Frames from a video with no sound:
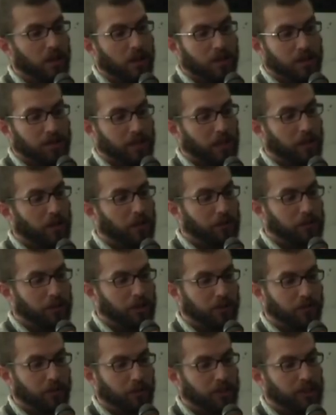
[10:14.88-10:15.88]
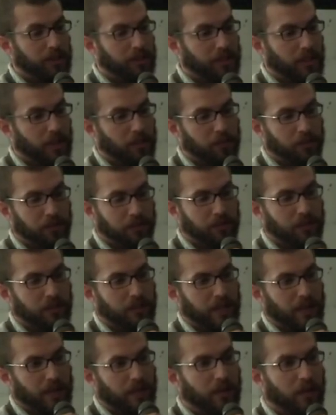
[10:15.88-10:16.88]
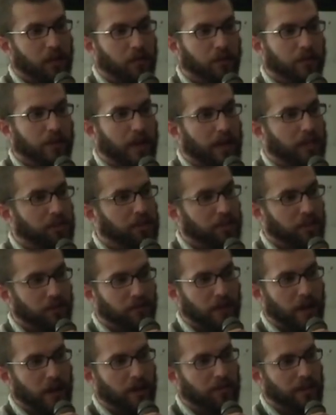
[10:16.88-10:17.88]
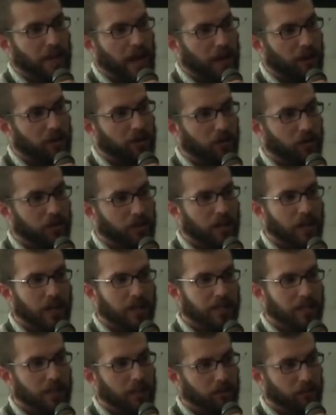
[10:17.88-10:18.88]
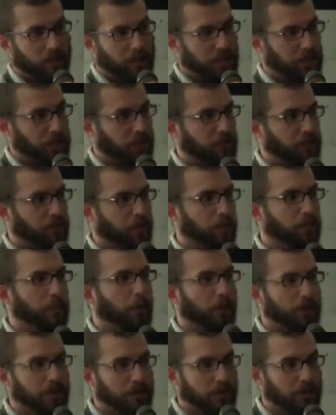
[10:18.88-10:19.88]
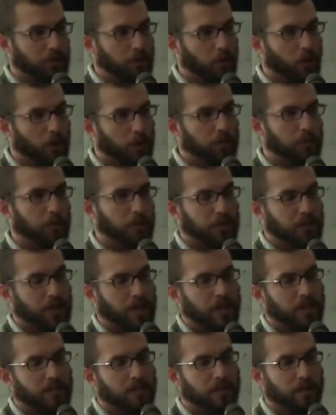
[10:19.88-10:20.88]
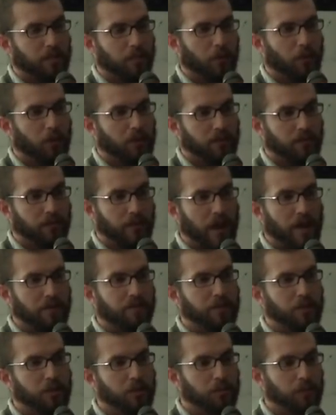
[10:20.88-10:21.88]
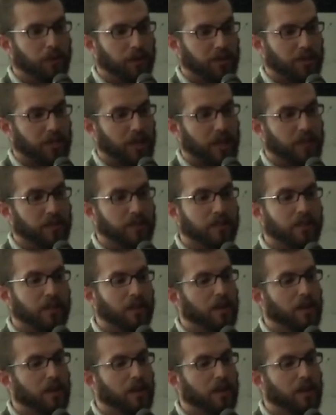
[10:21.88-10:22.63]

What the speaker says: Psychotria viridis samples to date, and we've actually found alkaloid content ranging from 0.21% to 0.52%.